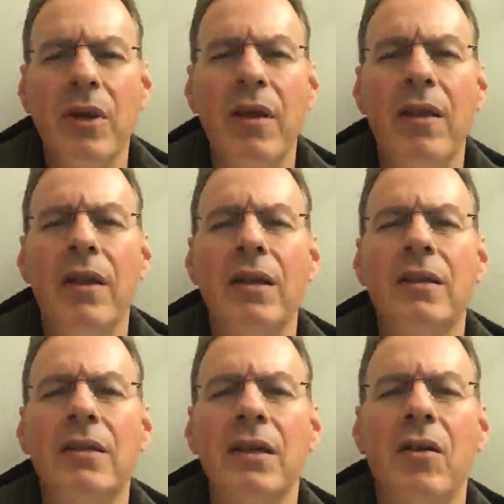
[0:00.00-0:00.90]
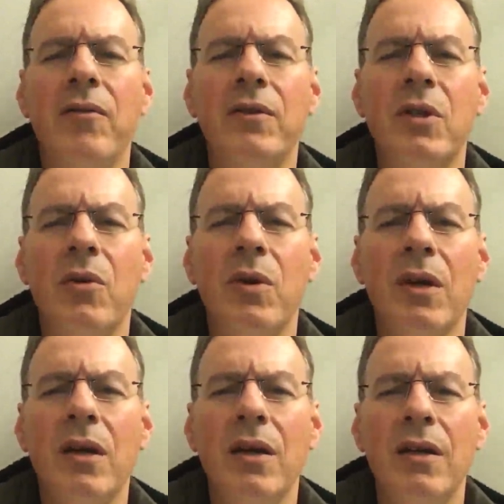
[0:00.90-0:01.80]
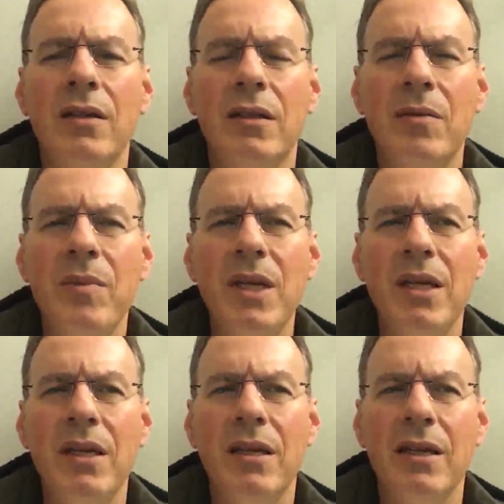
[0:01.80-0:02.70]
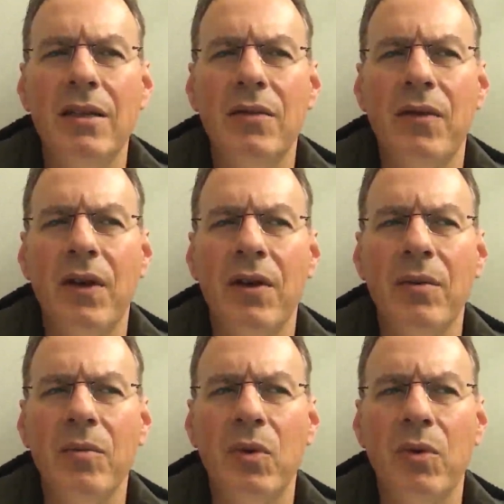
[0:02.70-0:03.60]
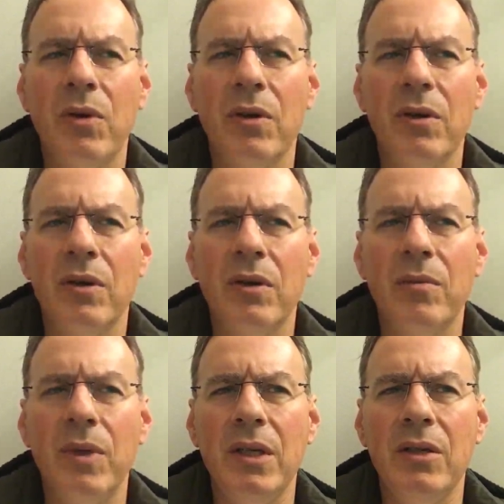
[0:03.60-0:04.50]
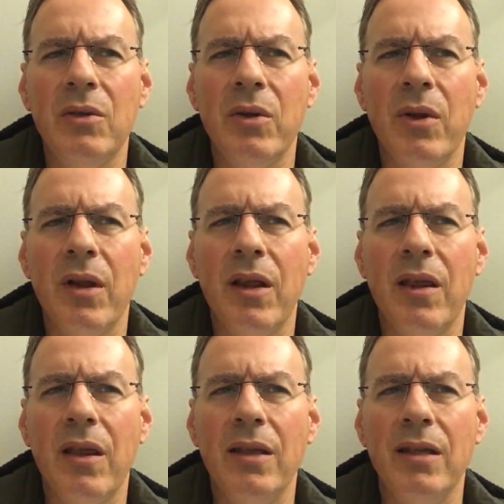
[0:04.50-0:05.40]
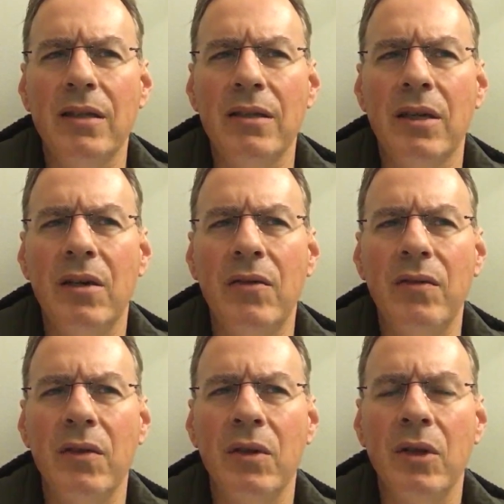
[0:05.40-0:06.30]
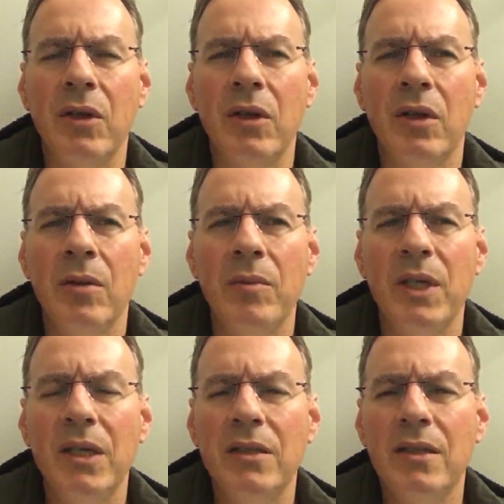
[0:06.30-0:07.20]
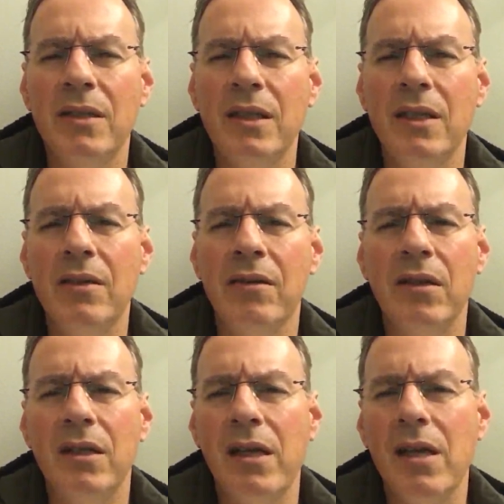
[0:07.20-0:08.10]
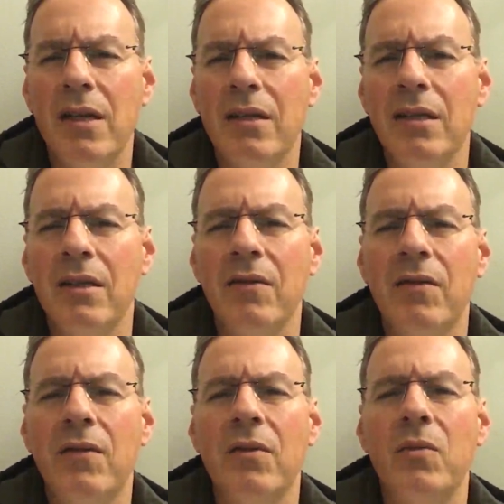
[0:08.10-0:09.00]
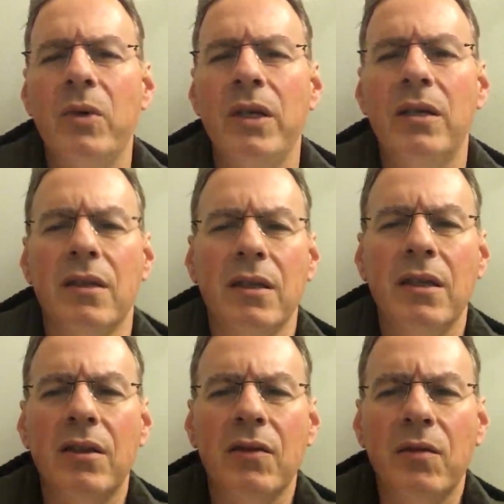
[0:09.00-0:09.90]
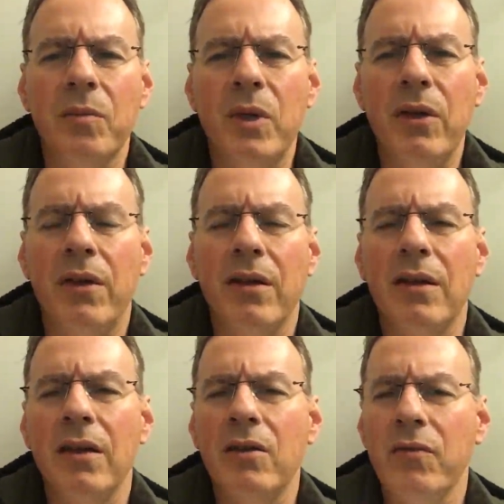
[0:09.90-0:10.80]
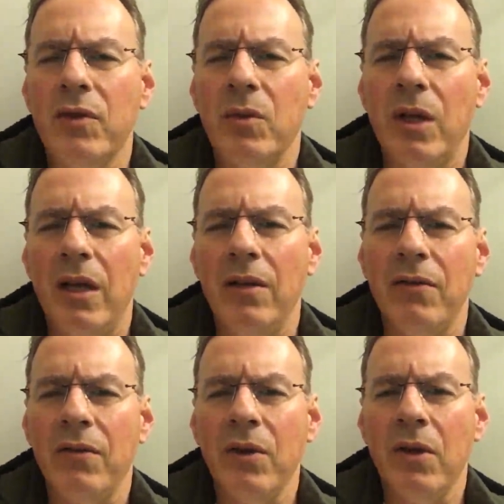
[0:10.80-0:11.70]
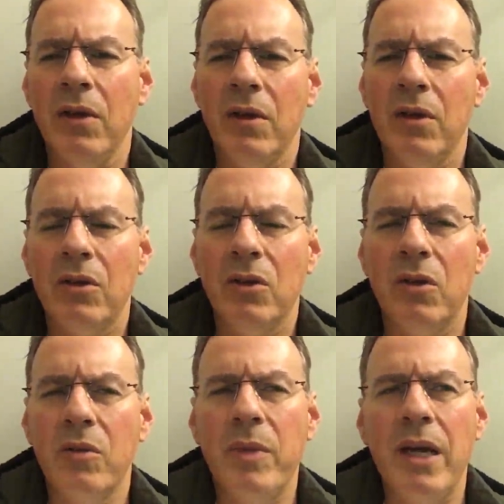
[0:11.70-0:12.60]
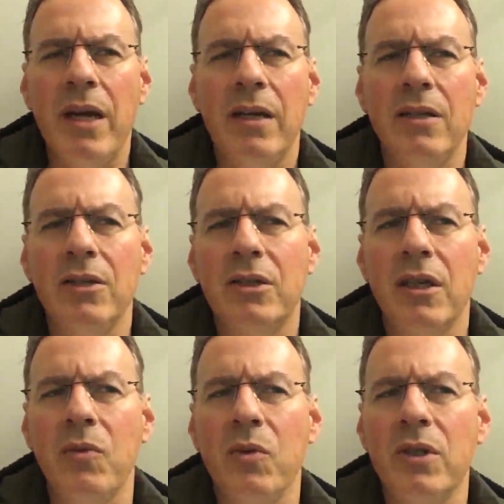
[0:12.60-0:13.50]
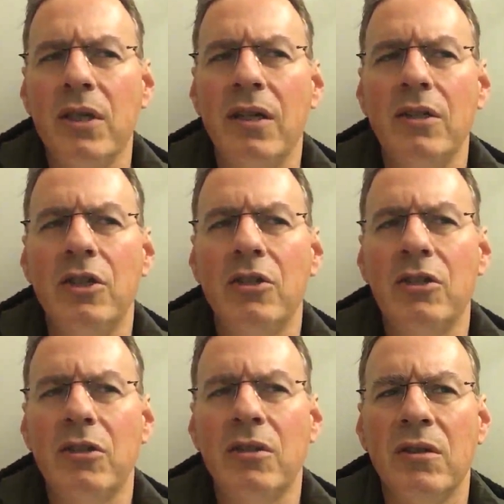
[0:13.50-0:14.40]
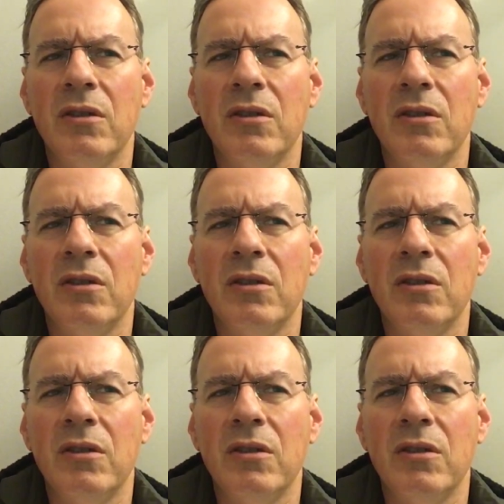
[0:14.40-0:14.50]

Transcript: because we're an self. So to me, that is very important, being your authentic self. Because at the end of the day, at the end of the week, at the end of the month, at the end of your life, you look back and you say, was I just